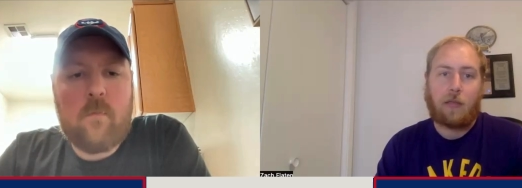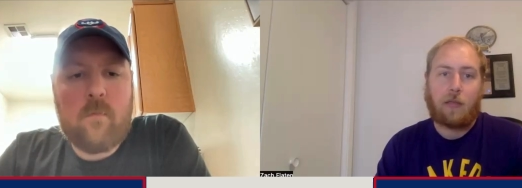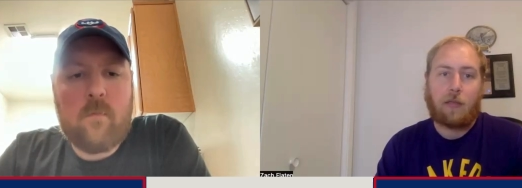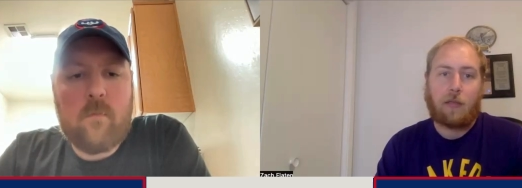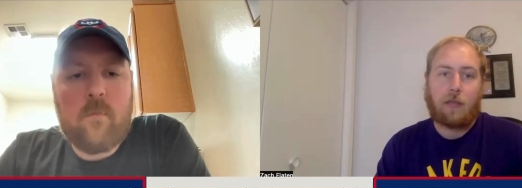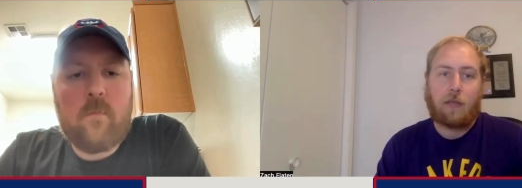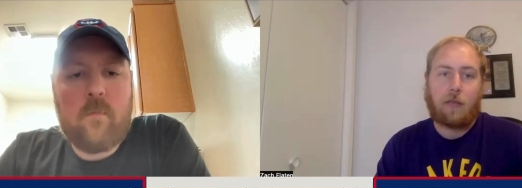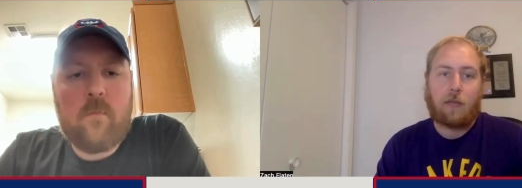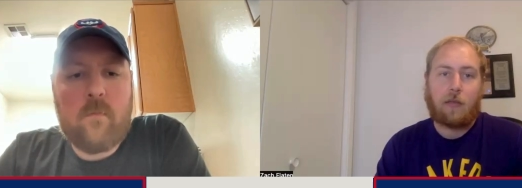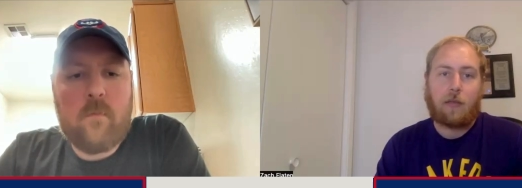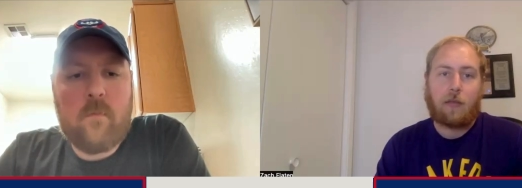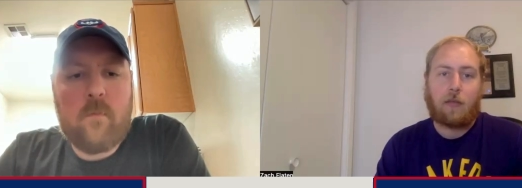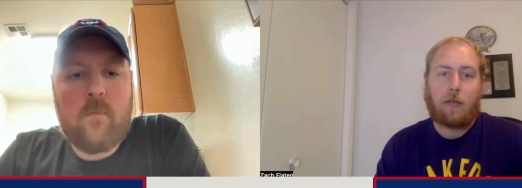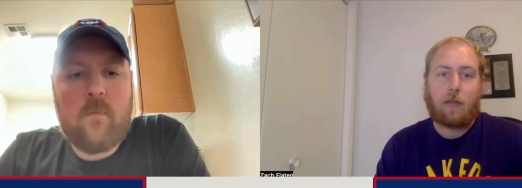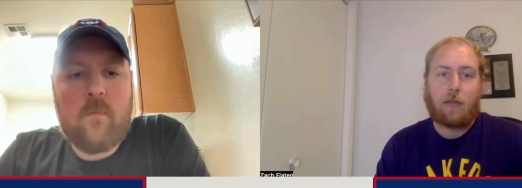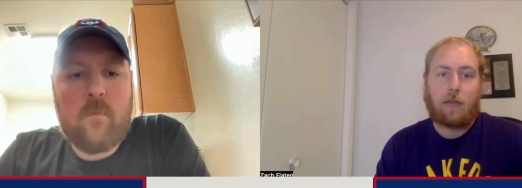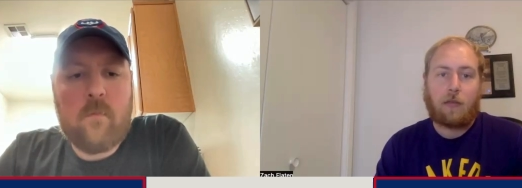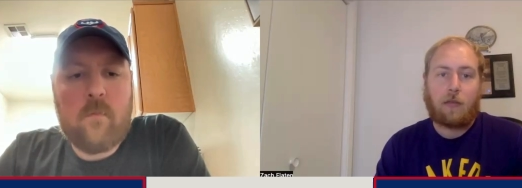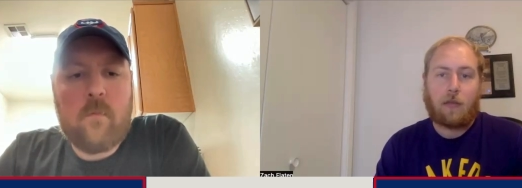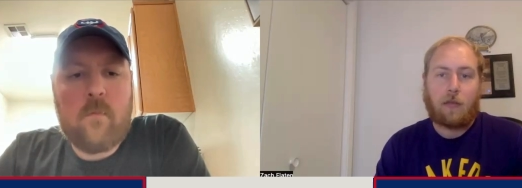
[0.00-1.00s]

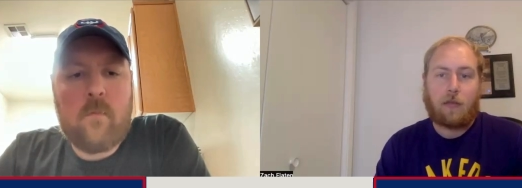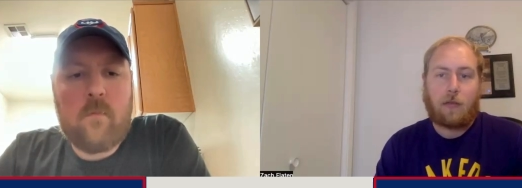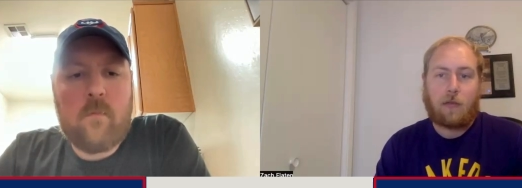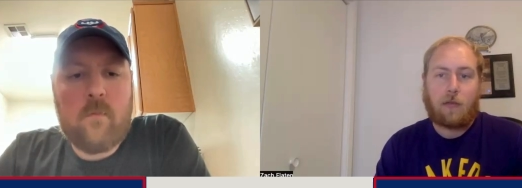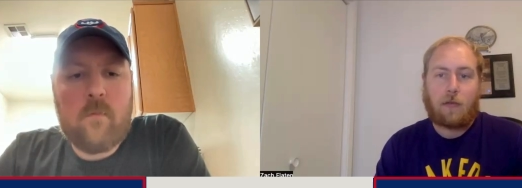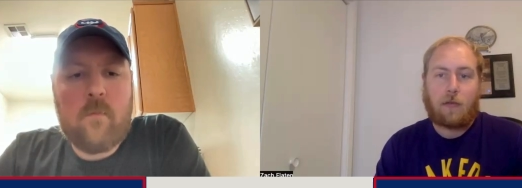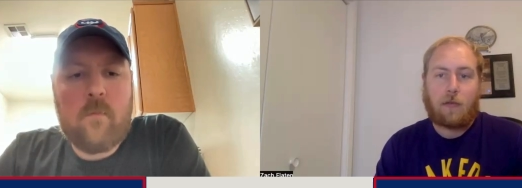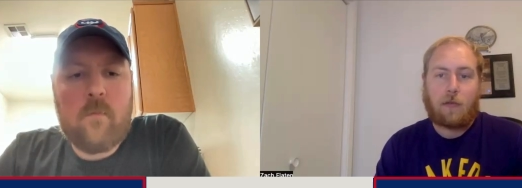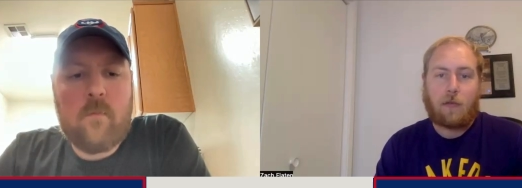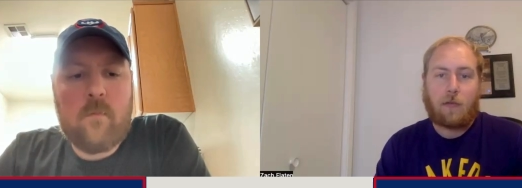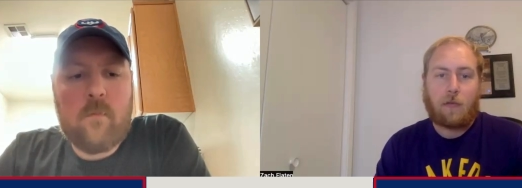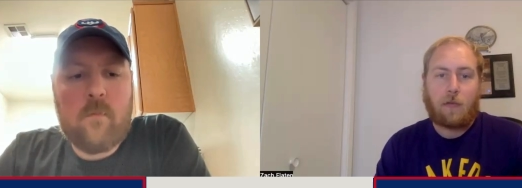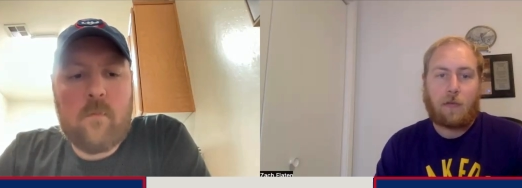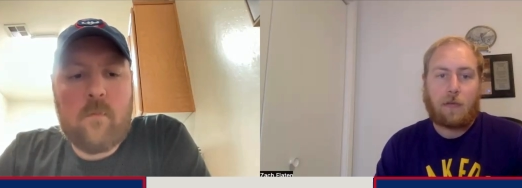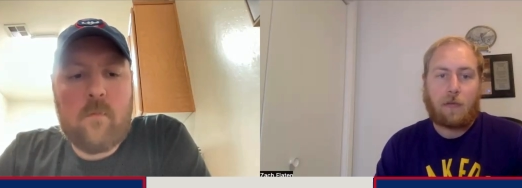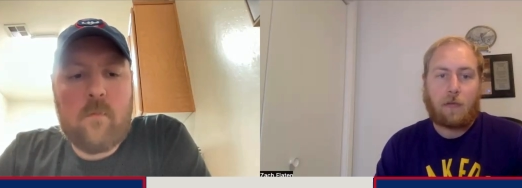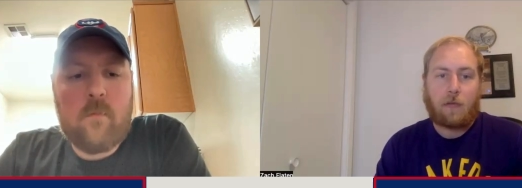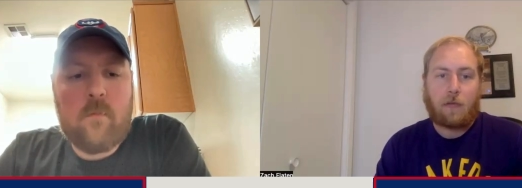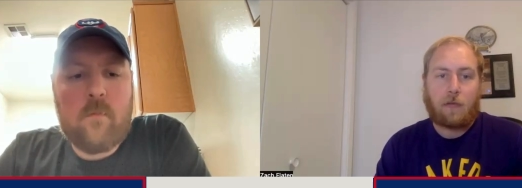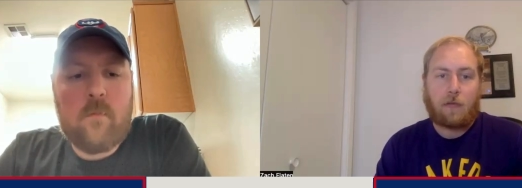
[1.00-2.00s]

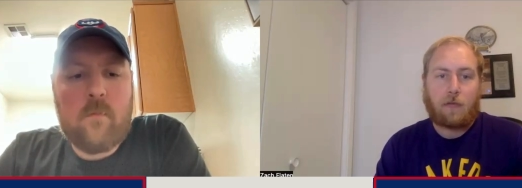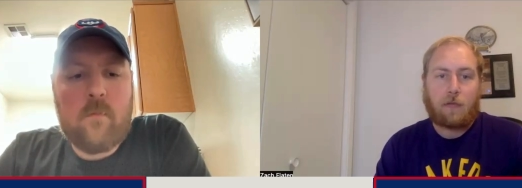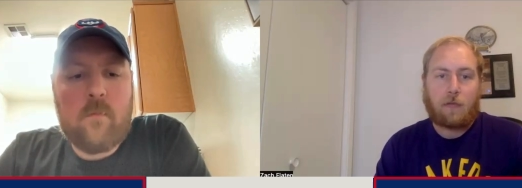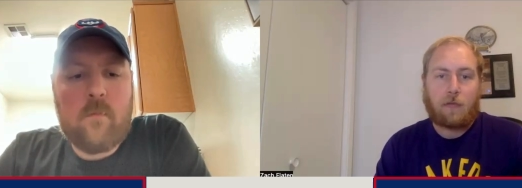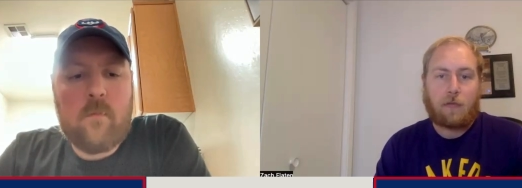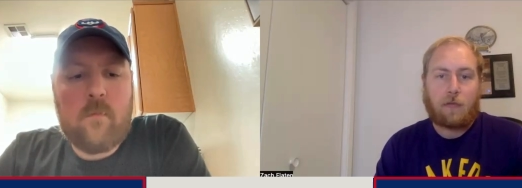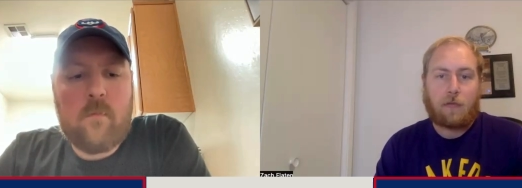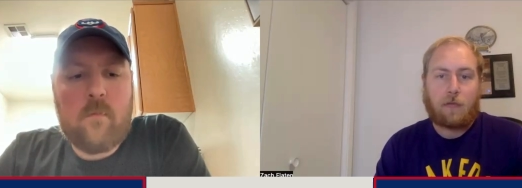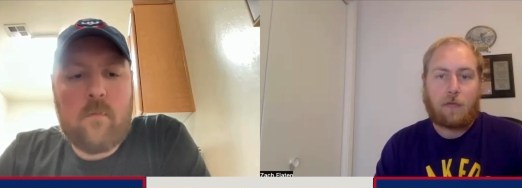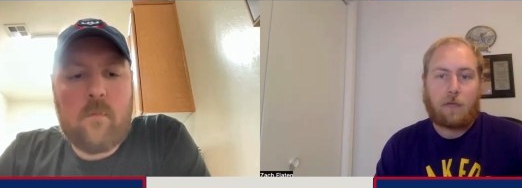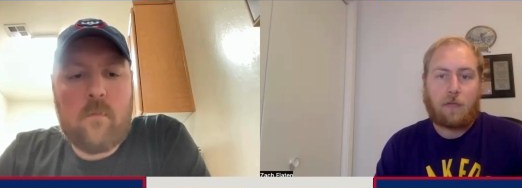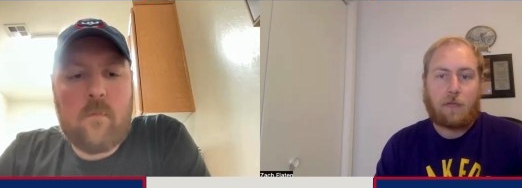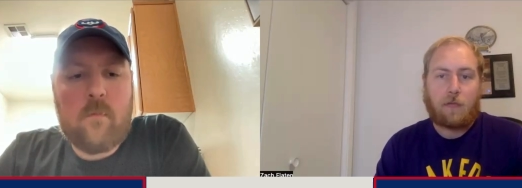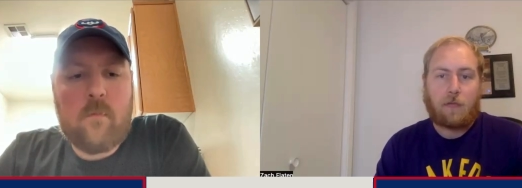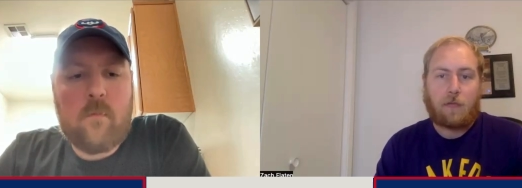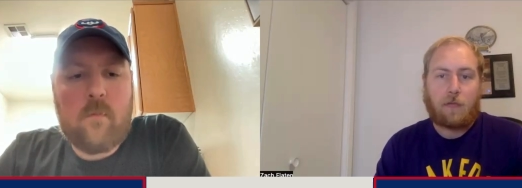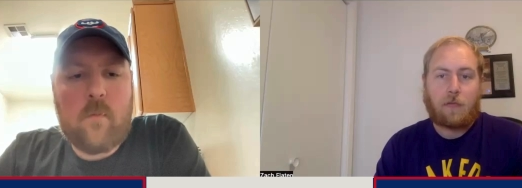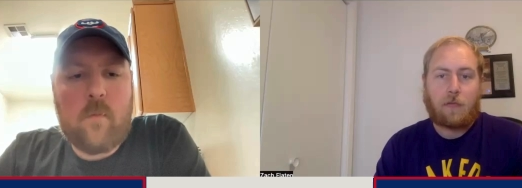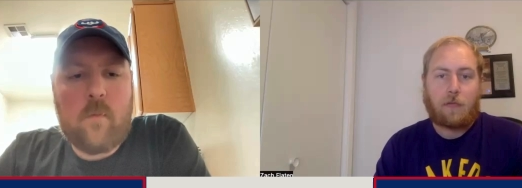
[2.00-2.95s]
No one is speaking in this clip.